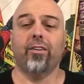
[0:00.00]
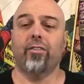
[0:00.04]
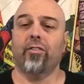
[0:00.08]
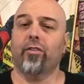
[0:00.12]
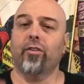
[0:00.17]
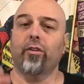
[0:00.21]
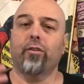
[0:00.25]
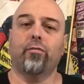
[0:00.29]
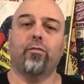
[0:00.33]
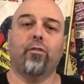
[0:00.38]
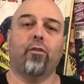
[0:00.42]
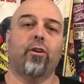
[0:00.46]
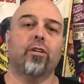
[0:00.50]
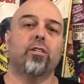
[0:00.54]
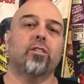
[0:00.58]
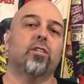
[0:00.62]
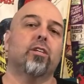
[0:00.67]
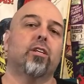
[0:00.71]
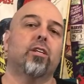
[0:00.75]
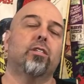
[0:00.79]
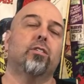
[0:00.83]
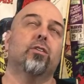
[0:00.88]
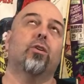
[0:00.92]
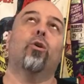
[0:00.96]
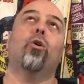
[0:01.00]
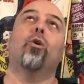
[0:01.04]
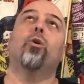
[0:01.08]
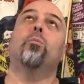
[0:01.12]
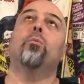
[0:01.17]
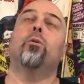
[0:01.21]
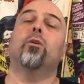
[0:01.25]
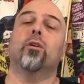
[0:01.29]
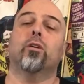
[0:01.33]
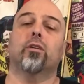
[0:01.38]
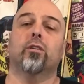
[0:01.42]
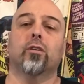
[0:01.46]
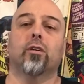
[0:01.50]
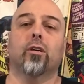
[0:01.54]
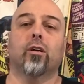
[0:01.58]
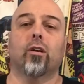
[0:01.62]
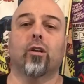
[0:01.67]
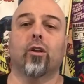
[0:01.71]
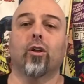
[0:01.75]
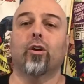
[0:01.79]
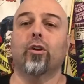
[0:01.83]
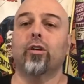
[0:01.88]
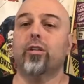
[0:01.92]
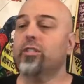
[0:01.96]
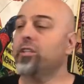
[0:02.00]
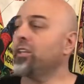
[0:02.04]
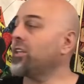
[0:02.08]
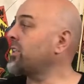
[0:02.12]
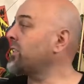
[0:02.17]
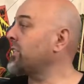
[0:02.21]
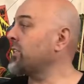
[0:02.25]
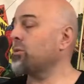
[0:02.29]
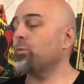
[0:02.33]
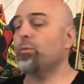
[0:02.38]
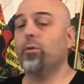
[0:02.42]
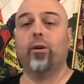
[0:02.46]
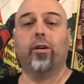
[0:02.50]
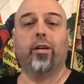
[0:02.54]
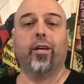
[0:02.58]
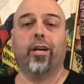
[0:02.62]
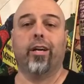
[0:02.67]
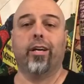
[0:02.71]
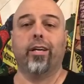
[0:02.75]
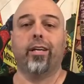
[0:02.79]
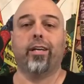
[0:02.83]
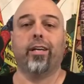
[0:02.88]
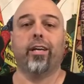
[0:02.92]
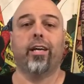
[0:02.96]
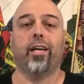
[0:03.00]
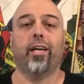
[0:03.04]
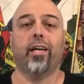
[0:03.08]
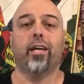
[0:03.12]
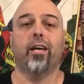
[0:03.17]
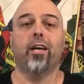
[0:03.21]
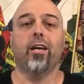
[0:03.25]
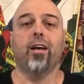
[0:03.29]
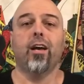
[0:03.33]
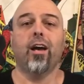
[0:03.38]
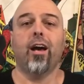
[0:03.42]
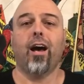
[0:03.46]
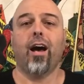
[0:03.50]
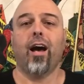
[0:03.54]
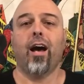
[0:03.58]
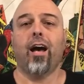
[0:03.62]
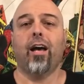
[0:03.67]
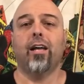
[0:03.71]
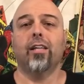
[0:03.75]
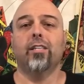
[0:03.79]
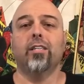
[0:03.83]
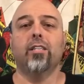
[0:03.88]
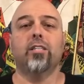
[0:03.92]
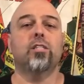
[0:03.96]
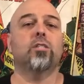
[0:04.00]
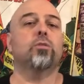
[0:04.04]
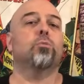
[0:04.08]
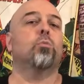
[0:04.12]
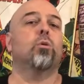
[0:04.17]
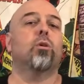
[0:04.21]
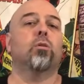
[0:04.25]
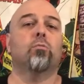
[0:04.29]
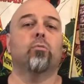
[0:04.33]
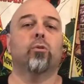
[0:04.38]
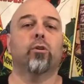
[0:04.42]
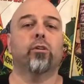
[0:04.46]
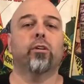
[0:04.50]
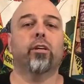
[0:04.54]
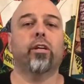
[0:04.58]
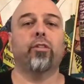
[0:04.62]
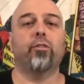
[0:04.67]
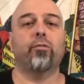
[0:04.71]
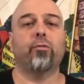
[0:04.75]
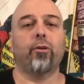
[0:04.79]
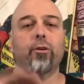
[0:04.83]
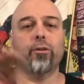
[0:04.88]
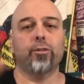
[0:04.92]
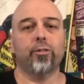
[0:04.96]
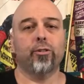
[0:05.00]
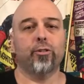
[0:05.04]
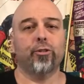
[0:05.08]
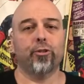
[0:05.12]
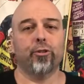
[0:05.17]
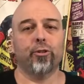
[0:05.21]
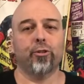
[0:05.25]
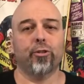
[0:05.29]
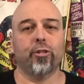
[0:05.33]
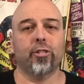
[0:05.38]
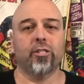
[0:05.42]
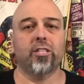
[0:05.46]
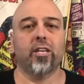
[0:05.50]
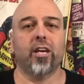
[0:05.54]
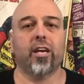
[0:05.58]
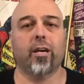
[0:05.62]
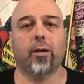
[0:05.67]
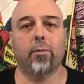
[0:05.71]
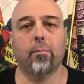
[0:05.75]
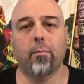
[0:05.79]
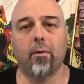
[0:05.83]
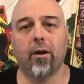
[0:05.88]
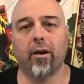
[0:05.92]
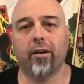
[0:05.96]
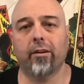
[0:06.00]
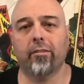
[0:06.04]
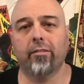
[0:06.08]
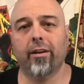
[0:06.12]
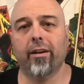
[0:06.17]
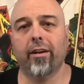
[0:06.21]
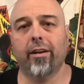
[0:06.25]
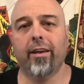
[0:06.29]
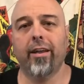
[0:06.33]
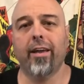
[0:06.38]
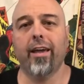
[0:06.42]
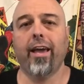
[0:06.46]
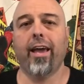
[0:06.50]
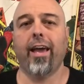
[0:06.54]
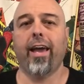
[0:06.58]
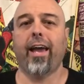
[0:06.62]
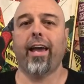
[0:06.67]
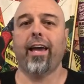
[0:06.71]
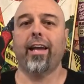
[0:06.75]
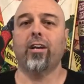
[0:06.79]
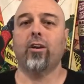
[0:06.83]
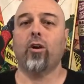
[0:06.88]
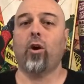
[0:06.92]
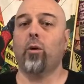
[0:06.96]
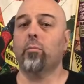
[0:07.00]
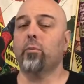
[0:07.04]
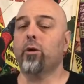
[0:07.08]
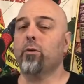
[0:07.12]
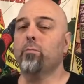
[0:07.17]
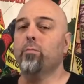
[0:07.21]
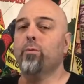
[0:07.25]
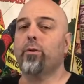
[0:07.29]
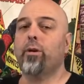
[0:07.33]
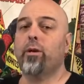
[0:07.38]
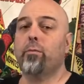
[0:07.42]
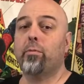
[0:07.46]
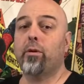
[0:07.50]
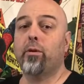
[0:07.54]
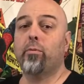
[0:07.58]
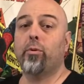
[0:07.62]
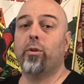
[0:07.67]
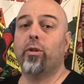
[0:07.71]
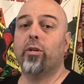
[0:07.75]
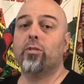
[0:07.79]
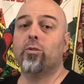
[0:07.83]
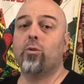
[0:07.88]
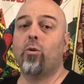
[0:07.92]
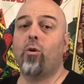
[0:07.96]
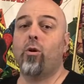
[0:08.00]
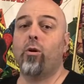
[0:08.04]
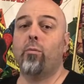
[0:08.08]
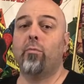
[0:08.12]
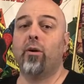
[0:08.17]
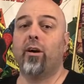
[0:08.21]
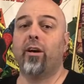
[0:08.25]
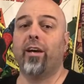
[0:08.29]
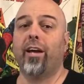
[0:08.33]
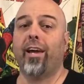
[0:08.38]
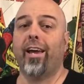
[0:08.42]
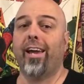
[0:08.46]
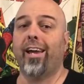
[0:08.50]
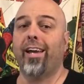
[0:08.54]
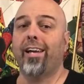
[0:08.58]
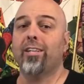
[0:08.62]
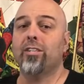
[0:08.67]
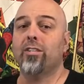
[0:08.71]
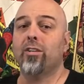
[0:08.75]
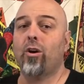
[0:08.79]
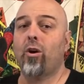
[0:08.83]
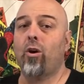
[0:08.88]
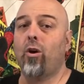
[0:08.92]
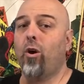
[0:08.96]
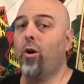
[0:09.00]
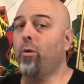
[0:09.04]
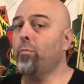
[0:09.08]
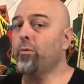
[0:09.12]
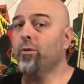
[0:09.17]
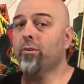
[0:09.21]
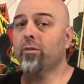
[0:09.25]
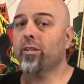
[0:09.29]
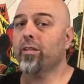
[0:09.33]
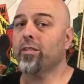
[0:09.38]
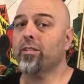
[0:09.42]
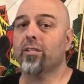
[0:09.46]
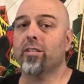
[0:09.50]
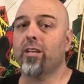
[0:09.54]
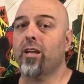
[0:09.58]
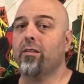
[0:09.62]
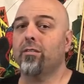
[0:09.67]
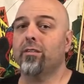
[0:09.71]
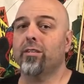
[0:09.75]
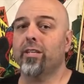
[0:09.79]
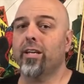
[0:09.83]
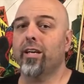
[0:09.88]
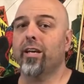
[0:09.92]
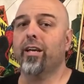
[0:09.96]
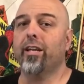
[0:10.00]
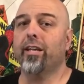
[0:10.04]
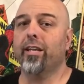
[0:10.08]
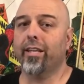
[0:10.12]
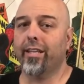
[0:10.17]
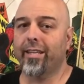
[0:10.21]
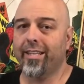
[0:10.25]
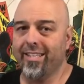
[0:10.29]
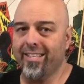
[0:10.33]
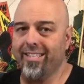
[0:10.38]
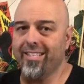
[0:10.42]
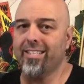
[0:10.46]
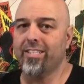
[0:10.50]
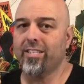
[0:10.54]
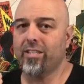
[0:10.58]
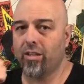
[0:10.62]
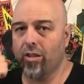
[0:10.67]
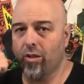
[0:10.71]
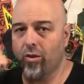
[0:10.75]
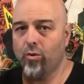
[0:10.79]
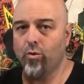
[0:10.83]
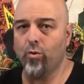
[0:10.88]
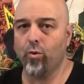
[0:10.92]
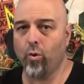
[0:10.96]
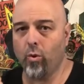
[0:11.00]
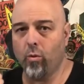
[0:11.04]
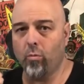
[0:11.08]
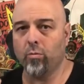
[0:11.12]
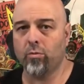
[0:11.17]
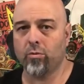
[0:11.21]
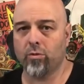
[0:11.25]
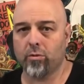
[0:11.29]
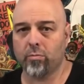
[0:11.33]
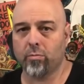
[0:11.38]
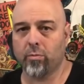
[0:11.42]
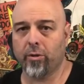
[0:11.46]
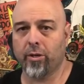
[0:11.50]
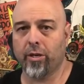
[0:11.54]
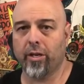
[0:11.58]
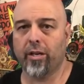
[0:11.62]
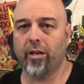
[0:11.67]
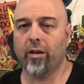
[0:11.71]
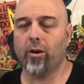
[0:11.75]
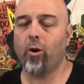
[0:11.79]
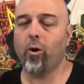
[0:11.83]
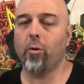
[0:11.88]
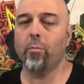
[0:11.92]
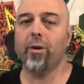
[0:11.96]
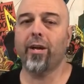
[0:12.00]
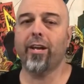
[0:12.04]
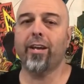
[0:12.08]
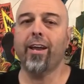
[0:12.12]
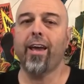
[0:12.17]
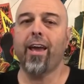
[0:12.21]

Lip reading: the fight scenes, oh my god, look, check this one out here. This is one where he throws his shield to take a mugger out, and I'm going to put it up here with a timer, and I'm not going to slow it down. This is the normal speed. I mean,